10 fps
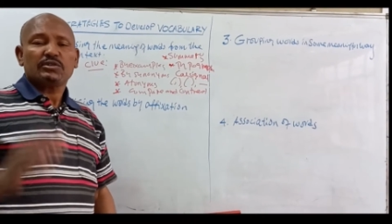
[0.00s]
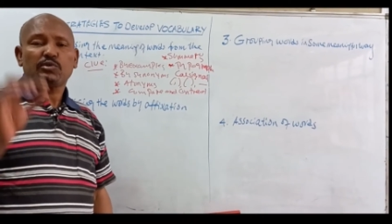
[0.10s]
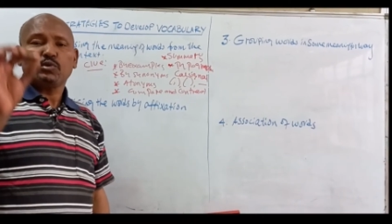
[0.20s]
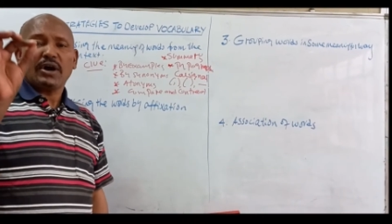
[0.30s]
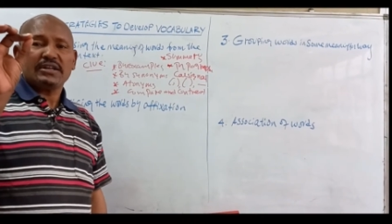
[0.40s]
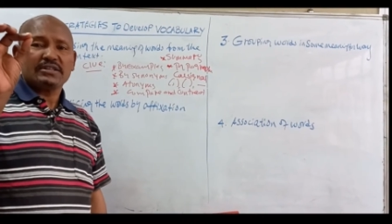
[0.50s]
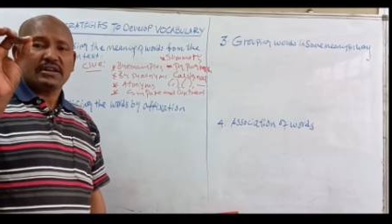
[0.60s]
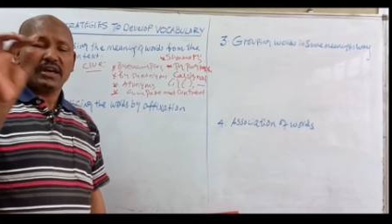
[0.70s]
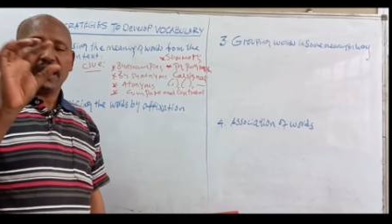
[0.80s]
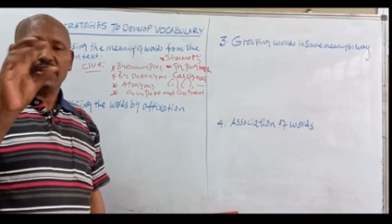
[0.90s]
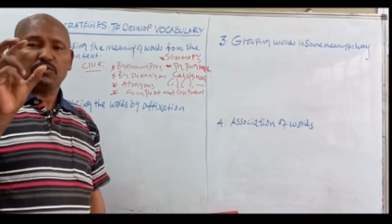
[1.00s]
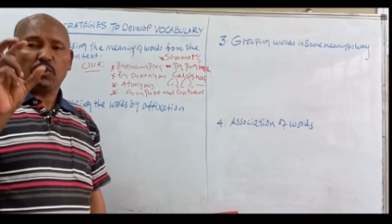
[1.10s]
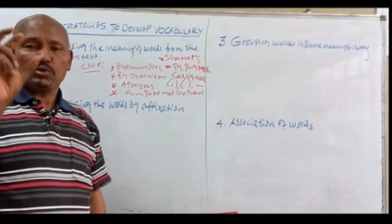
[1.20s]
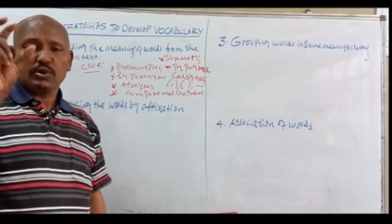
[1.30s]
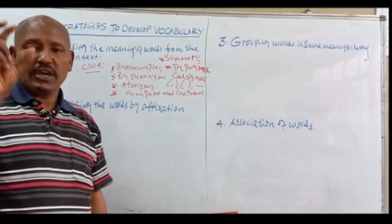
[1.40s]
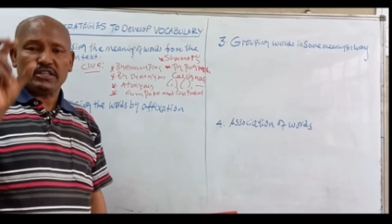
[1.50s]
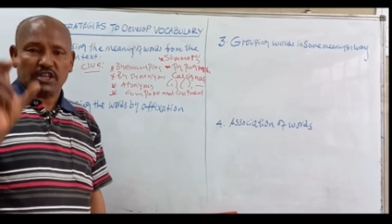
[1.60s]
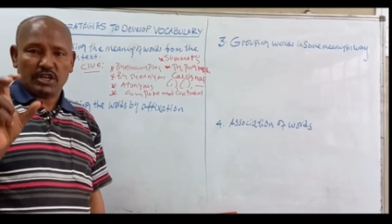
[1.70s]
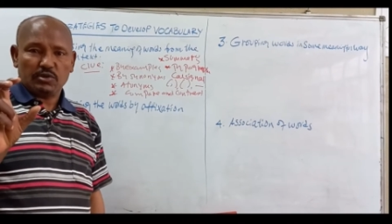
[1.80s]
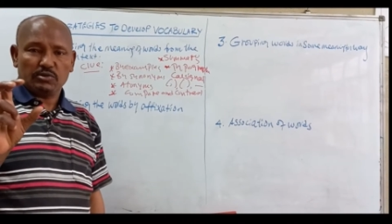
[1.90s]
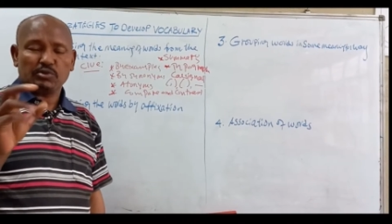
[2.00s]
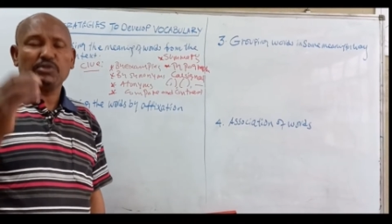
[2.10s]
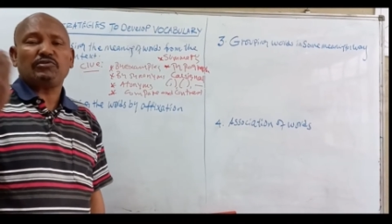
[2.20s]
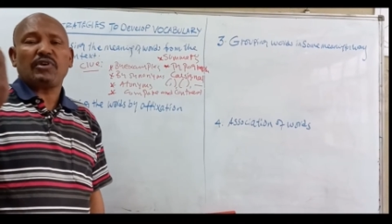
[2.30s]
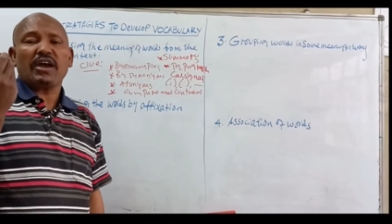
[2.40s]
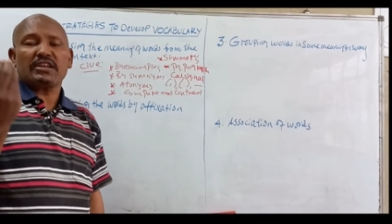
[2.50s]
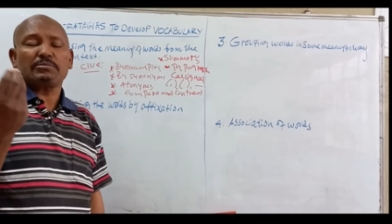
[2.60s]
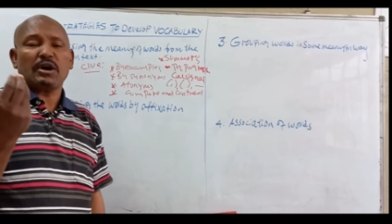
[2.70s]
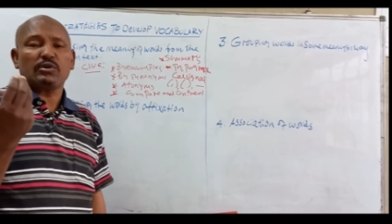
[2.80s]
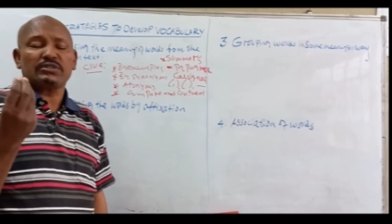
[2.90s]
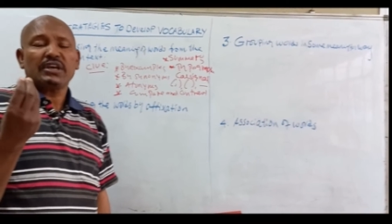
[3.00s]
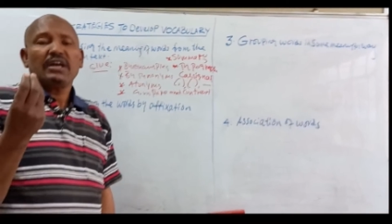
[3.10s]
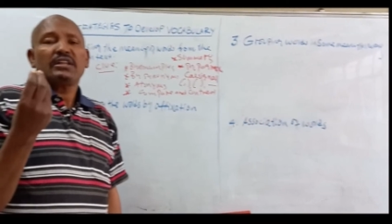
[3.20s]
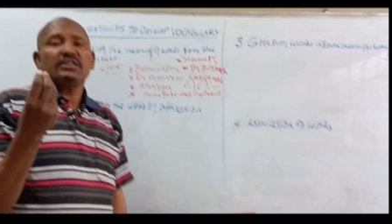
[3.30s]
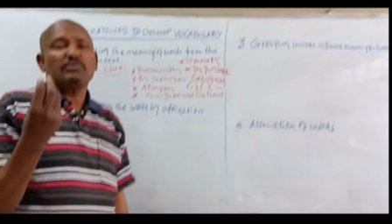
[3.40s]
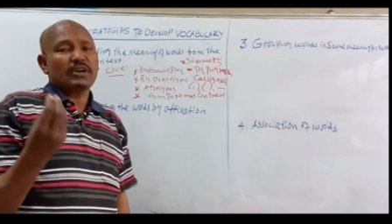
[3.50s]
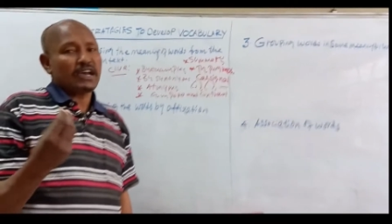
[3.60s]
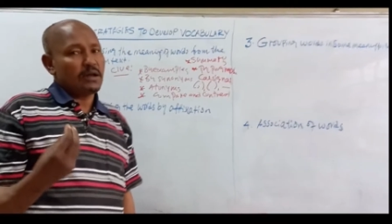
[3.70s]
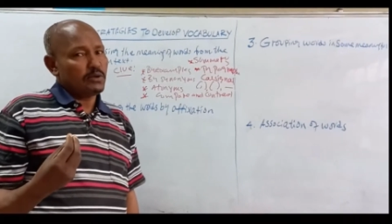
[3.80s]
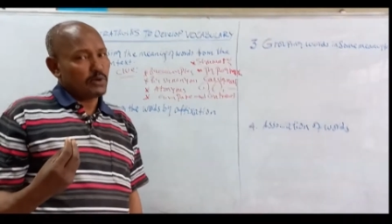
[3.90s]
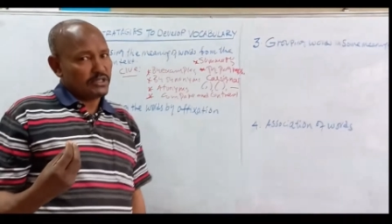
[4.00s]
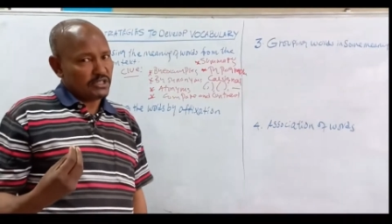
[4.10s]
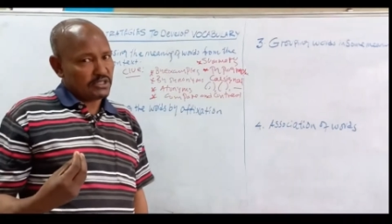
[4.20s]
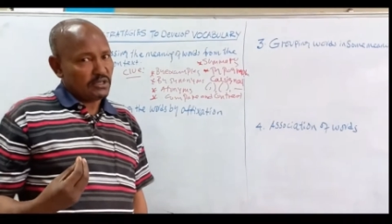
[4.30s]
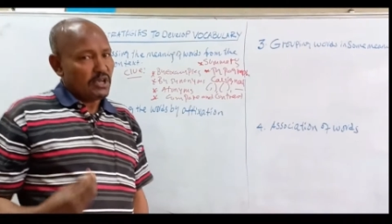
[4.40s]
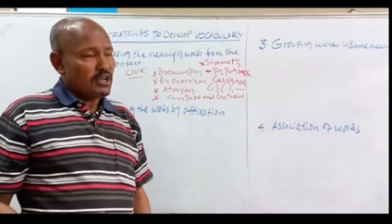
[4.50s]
to underline or to get a clue to define about the vocabulary words.